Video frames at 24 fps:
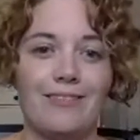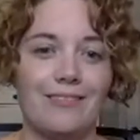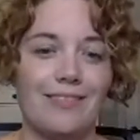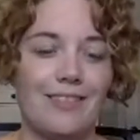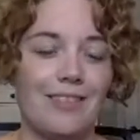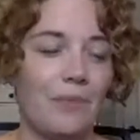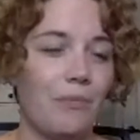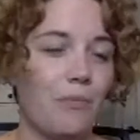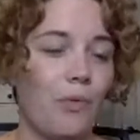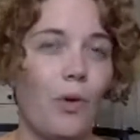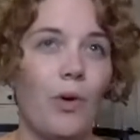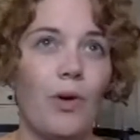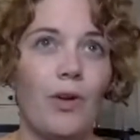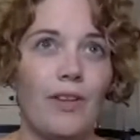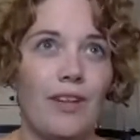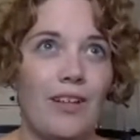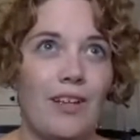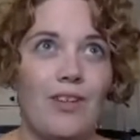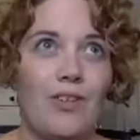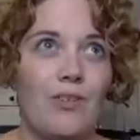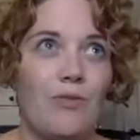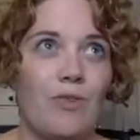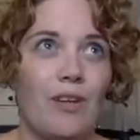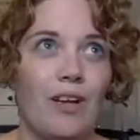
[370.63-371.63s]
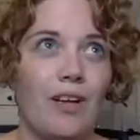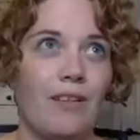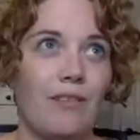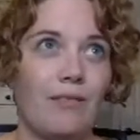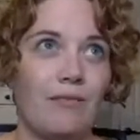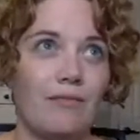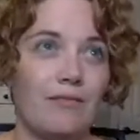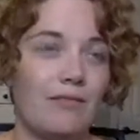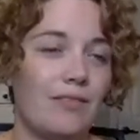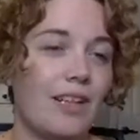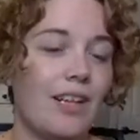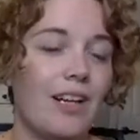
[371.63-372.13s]
The more that you
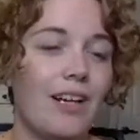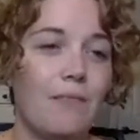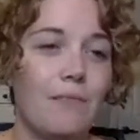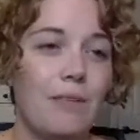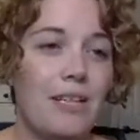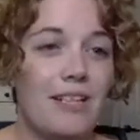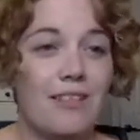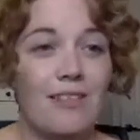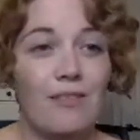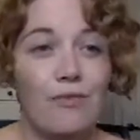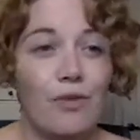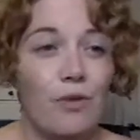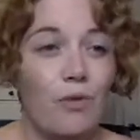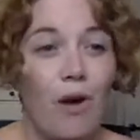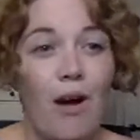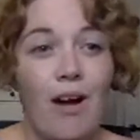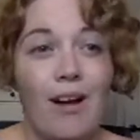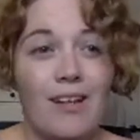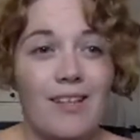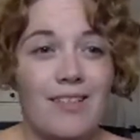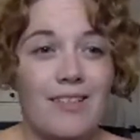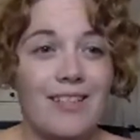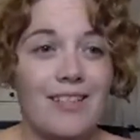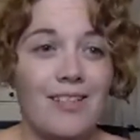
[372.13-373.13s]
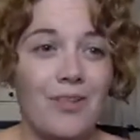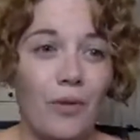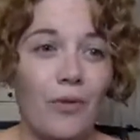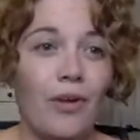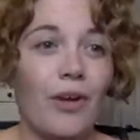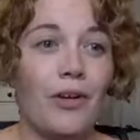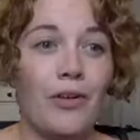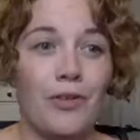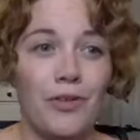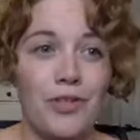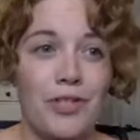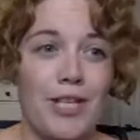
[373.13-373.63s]
can, because if you honestly don't
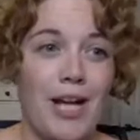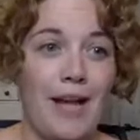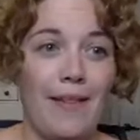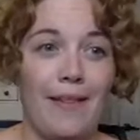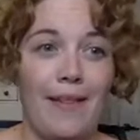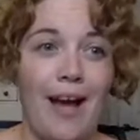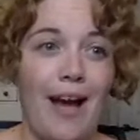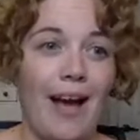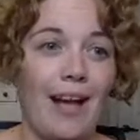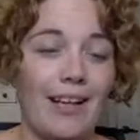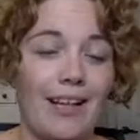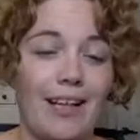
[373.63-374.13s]
understand that,